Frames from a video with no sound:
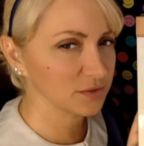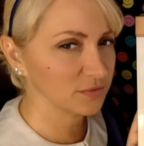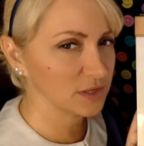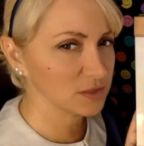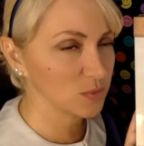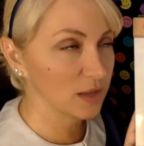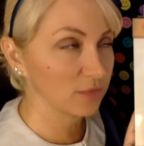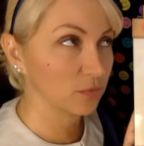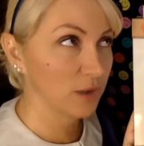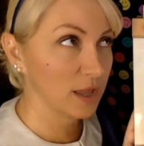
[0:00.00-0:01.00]
of these. We have
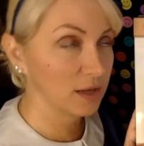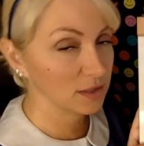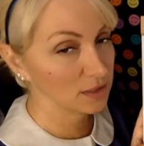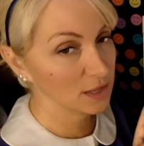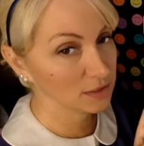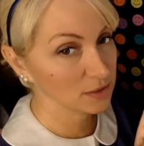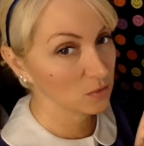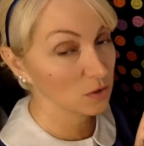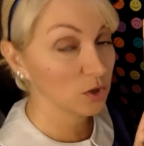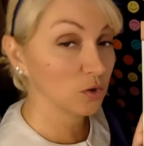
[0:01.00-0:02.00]
red,
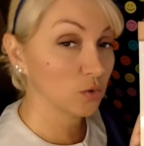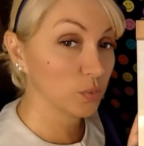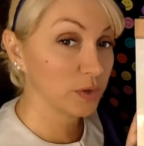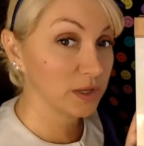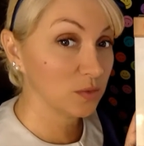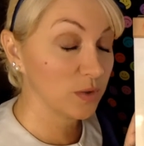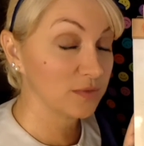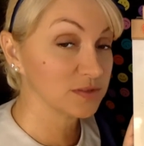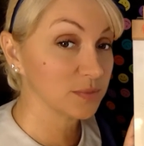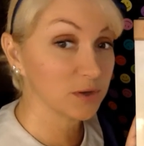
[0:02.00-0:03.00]
yellow, green. We have
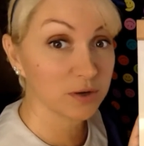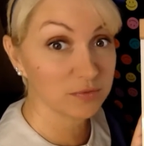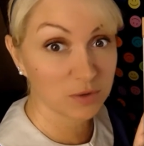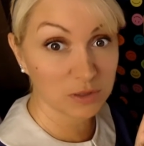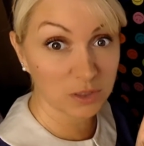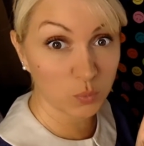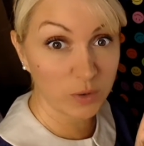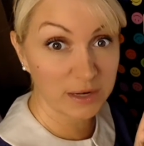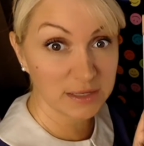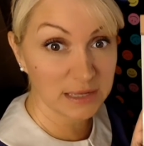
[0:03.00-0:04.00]
some that are even a little
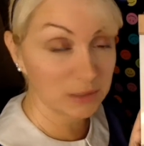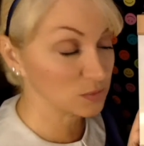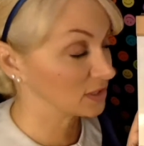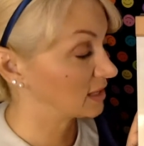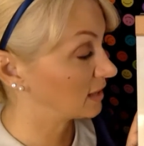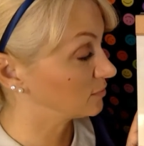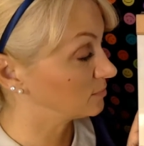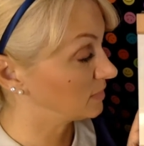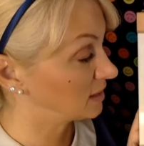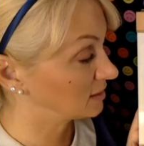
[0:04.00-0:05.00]
red and yellow together
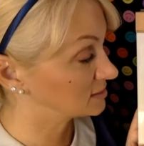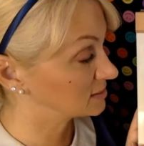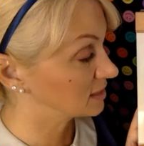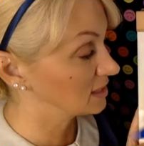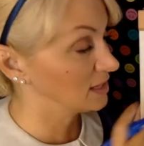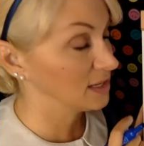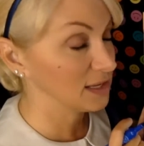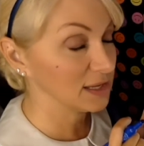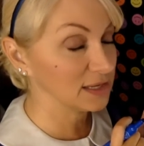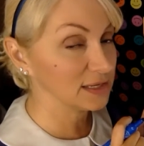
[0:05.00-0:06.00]
mixed.
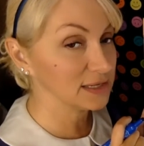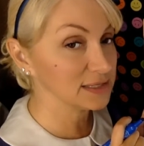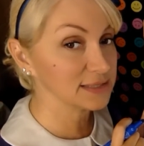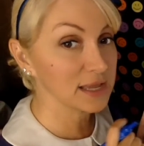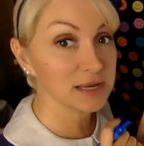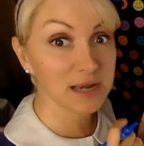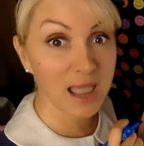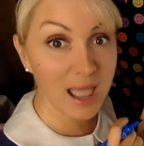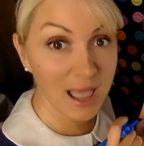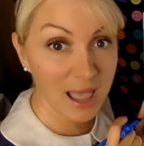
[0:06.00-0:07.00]
It is an
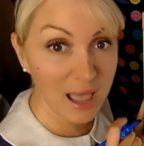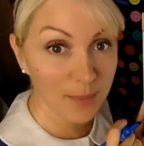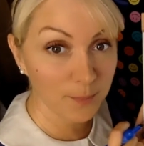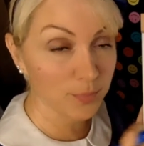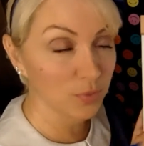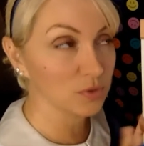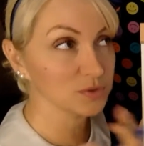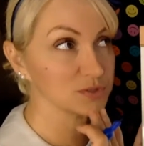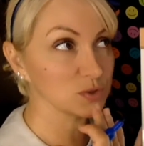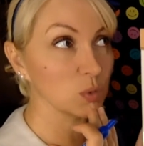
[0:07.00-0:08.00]
apple.
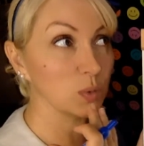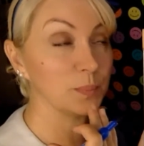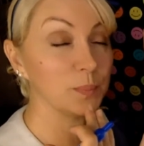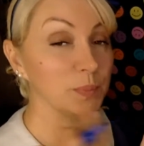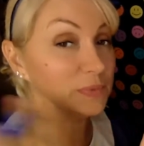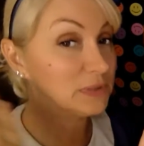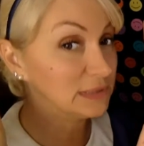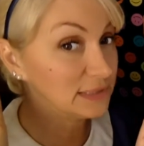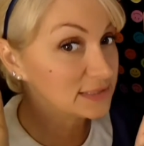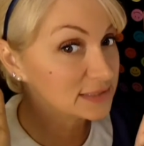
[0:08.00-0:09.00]
So
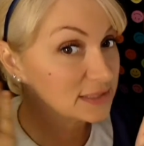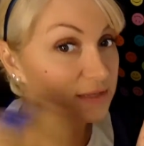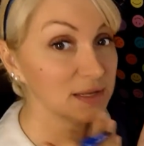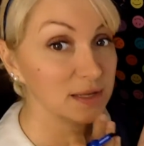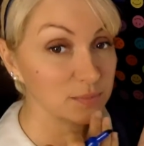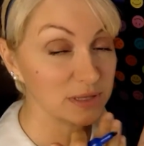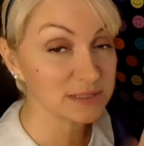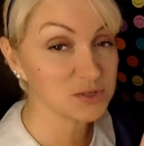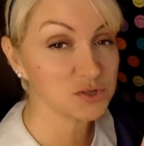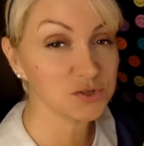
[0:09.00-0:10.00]
listen, pay
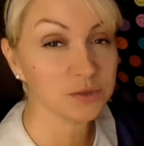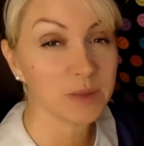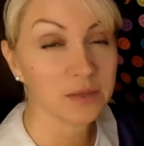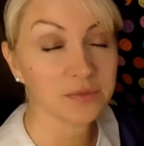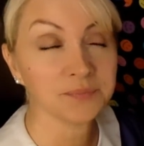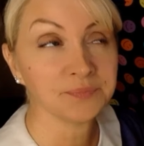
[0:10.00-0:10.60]
attention to your mouth.